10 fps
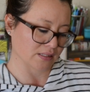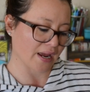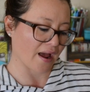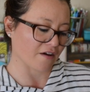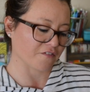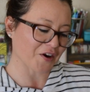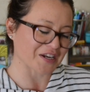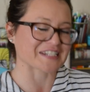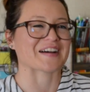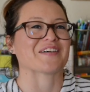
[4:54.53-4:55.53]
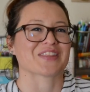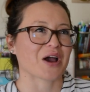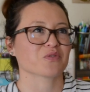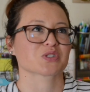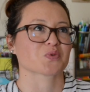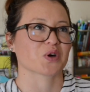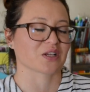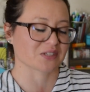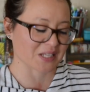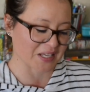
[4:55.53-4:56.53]
Yeah, fairy tale. That was the word
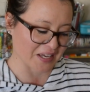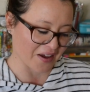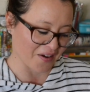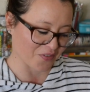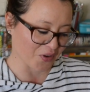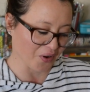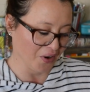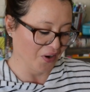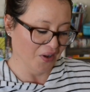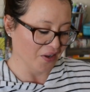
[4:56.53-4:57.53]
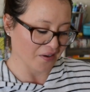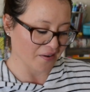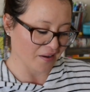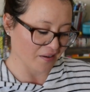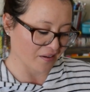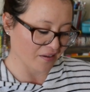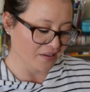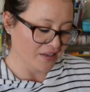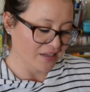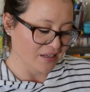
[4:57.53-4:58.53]
I was thinking of. Duh.
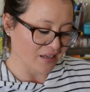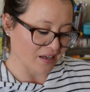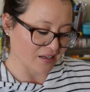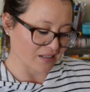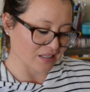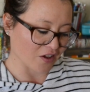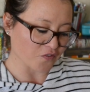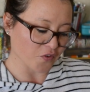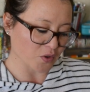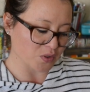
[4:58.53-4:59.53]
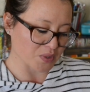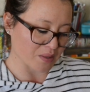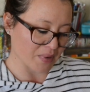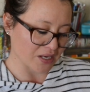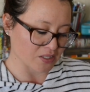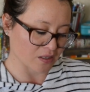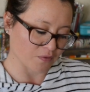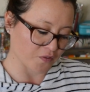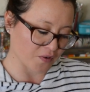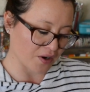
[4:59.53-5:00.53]
Unfolds with the magic
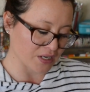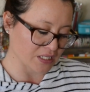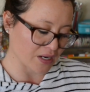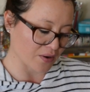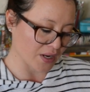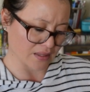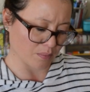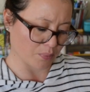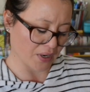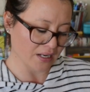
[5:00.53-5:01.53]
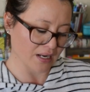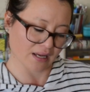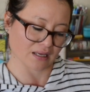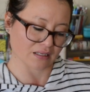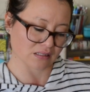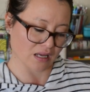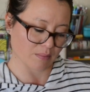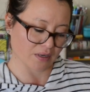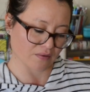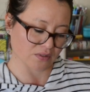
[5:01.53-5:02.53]
of a fairy tale and the breakneck
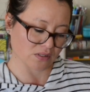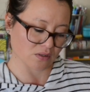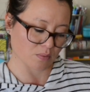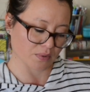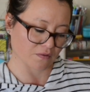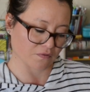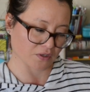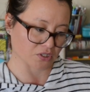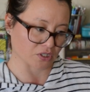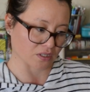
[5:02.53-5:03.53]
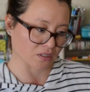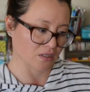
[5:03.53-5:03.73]
excitement of dystopian fiction.